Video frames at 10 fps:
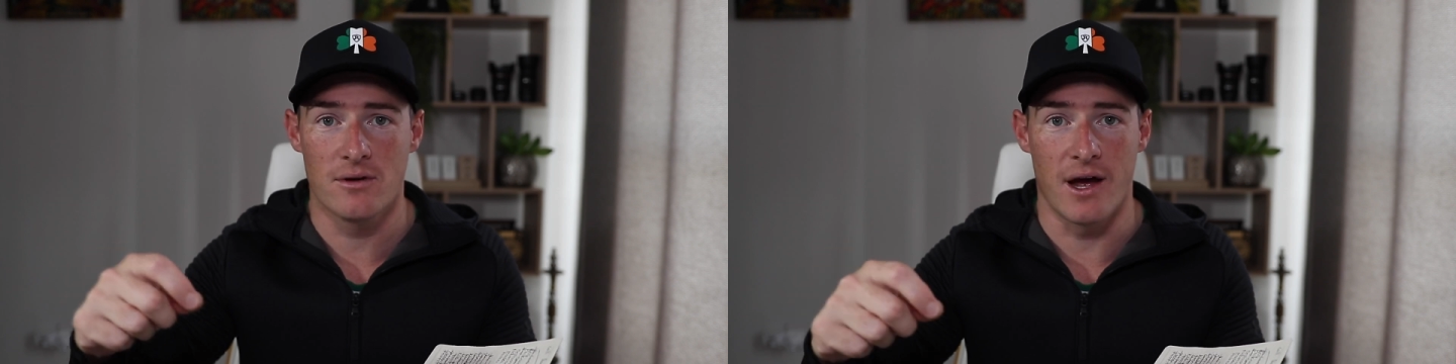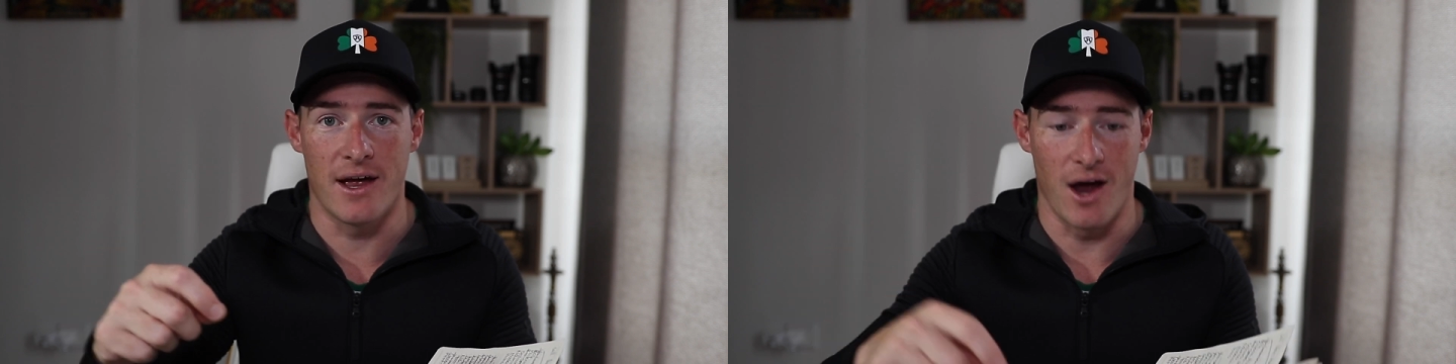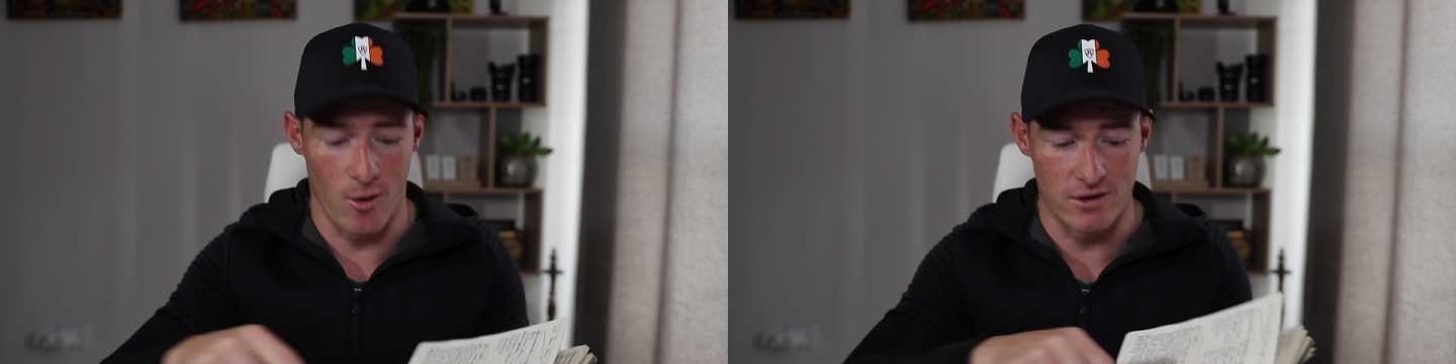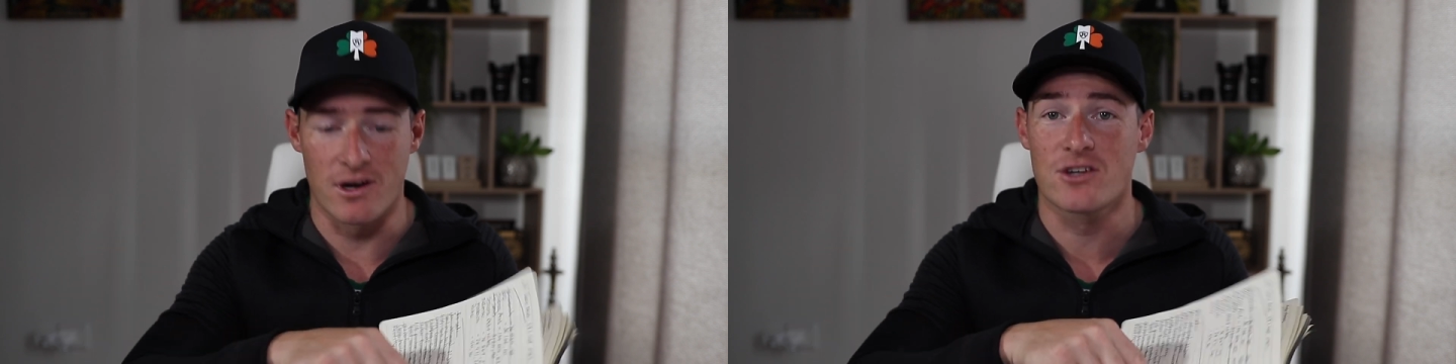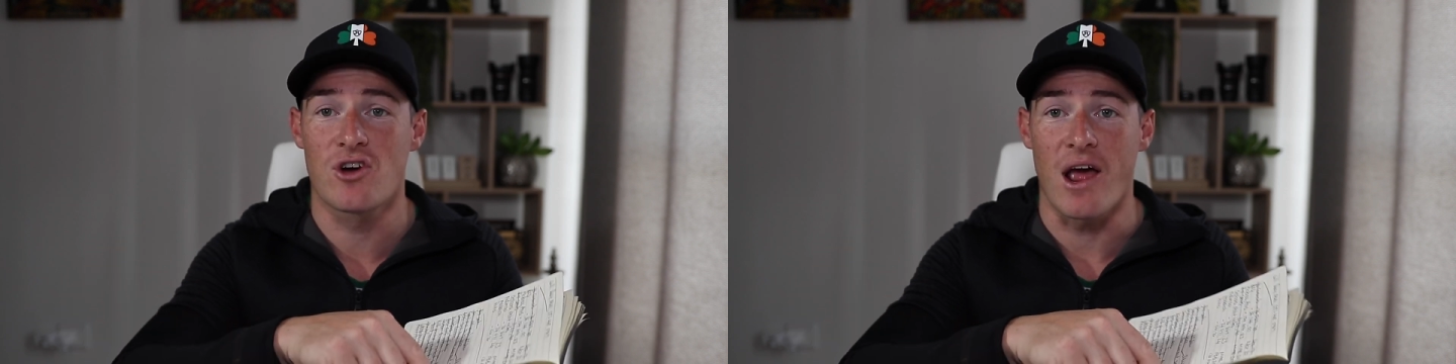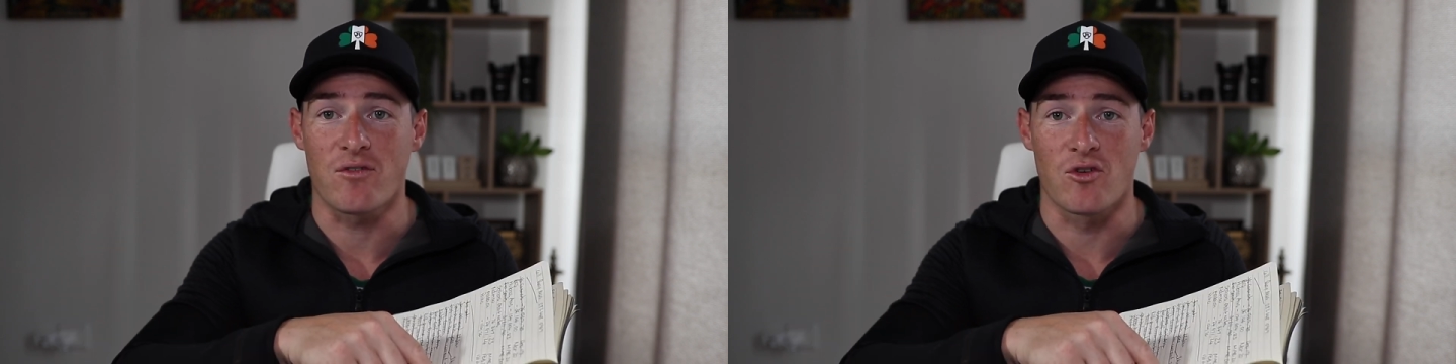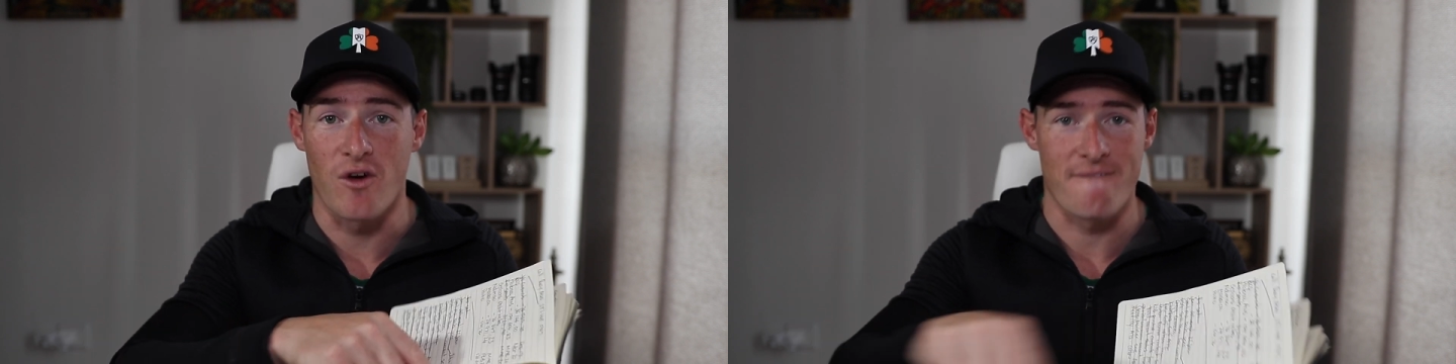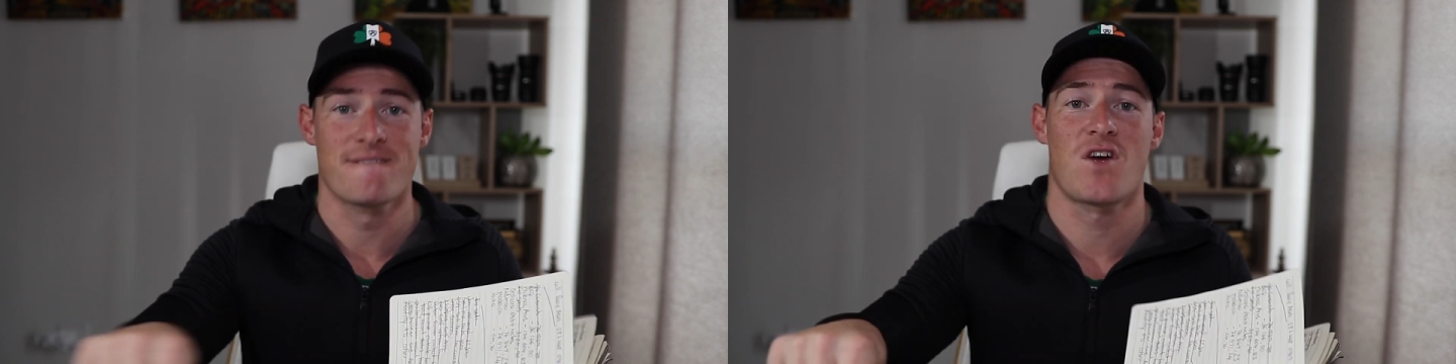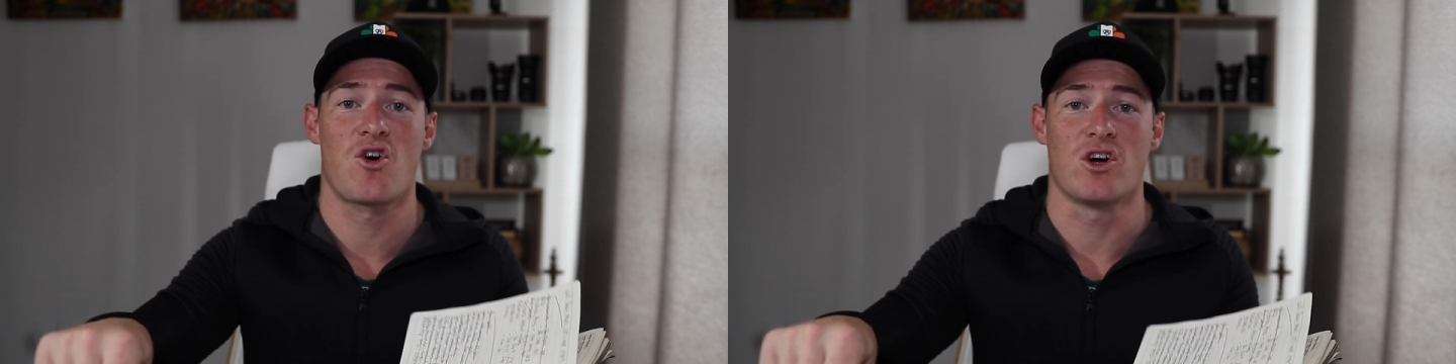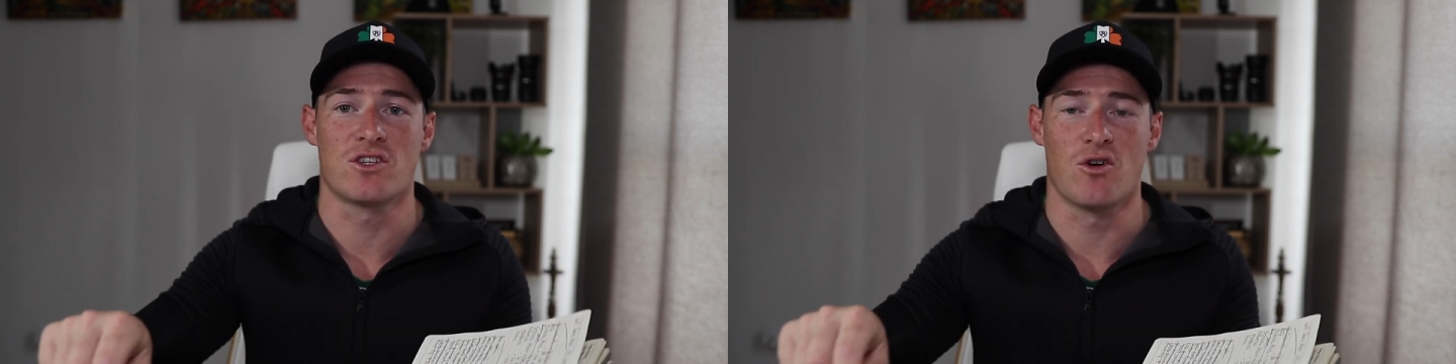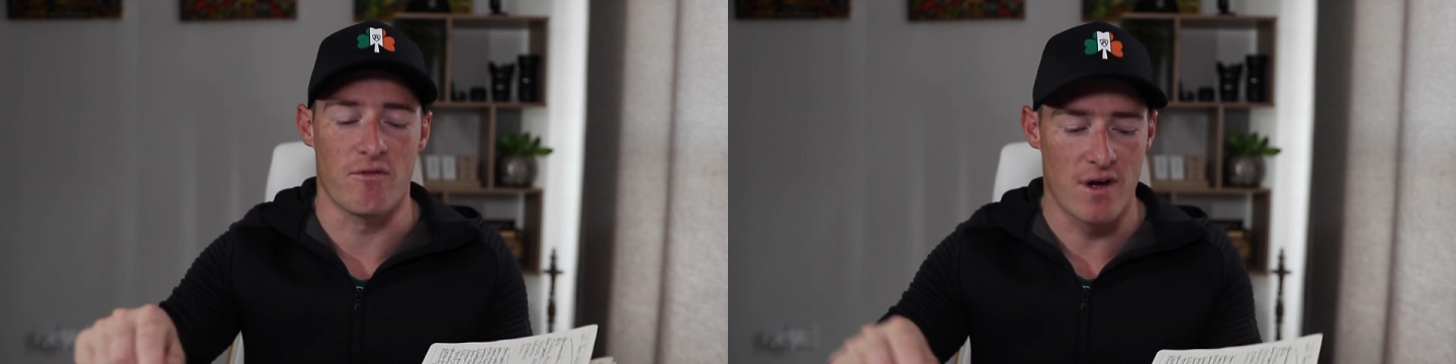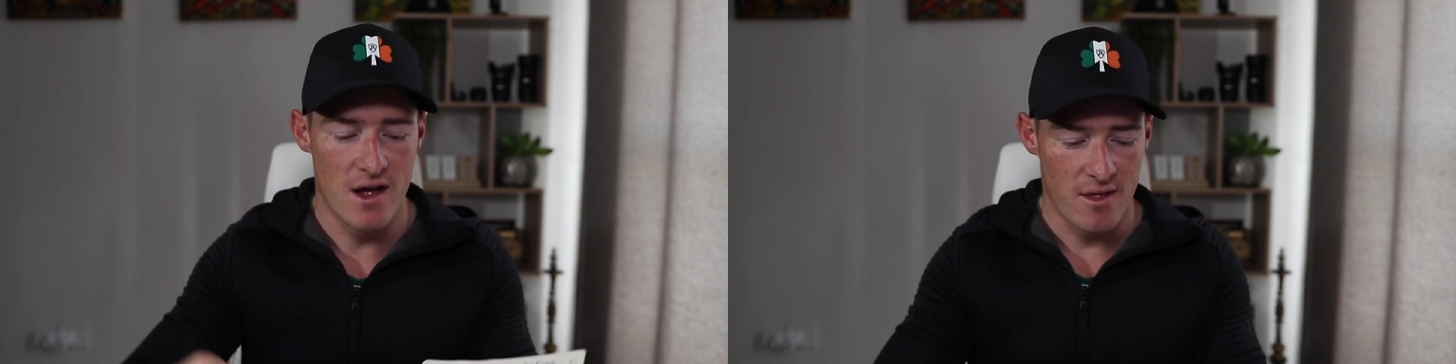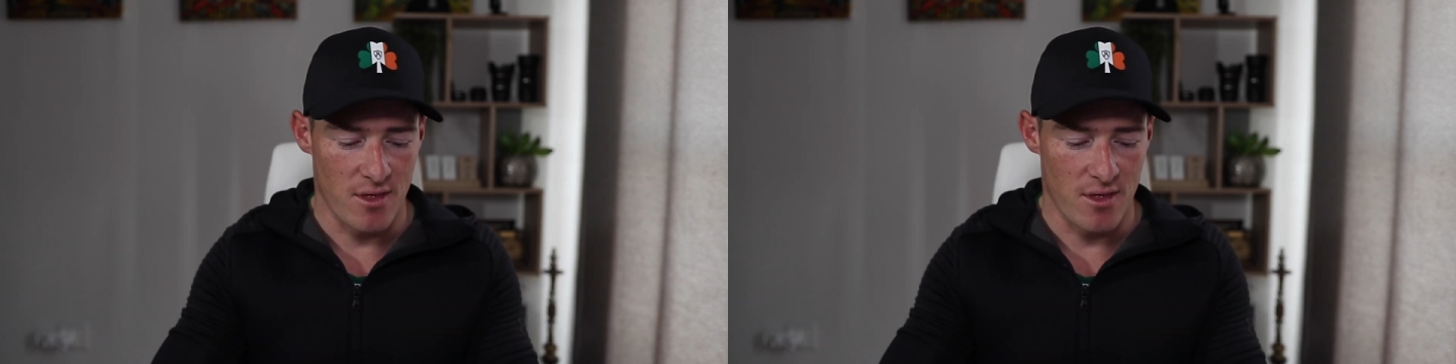and I would literally have to cross it off.